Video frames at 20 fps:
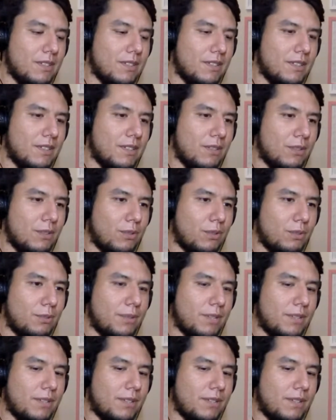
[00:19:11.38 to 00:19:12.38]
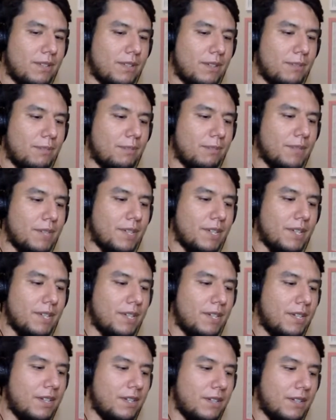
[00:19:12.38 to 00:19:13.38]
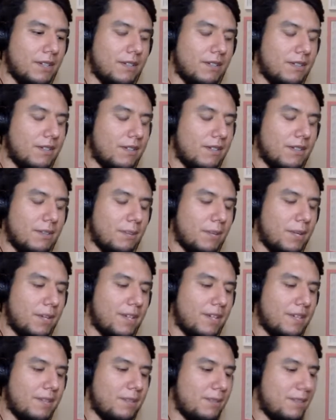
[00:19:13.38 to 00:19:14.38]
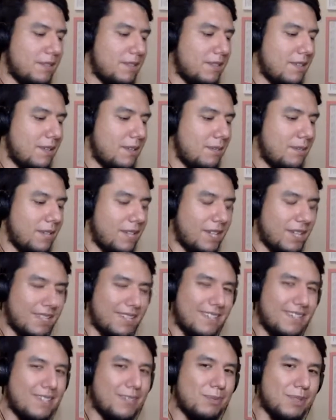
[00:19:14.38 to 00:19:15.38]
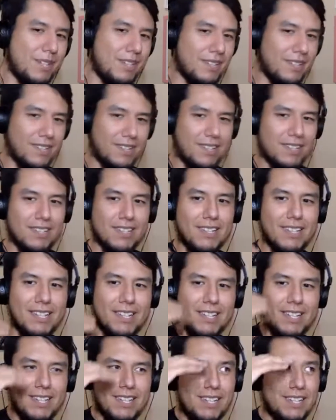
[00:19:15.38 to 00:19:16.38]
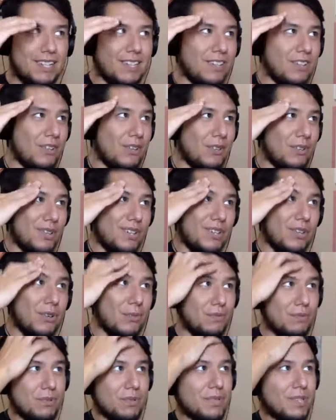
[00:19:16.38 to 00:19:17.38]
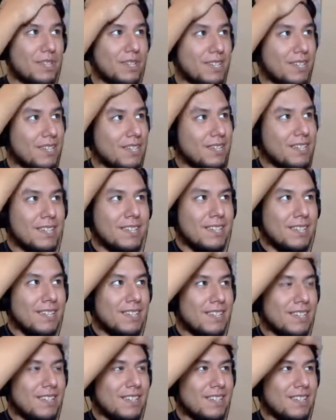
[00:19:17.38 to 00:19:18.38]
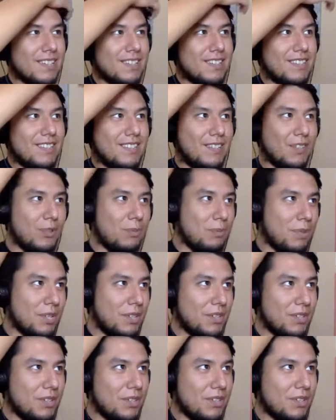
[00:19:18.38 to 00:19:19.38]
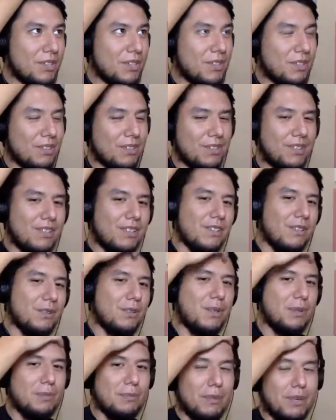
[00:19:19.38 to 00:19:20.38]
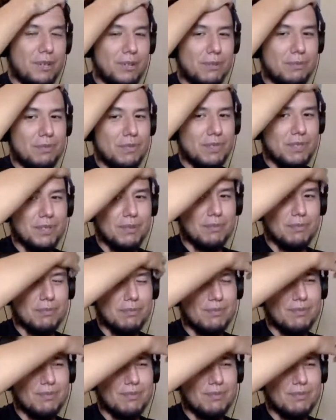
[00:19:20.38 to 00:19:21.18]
Adult Swim announced the lineup. Because in the podcast, if you just say like, he keeps saying like, hopefully, it would be good, or keep my hopes up.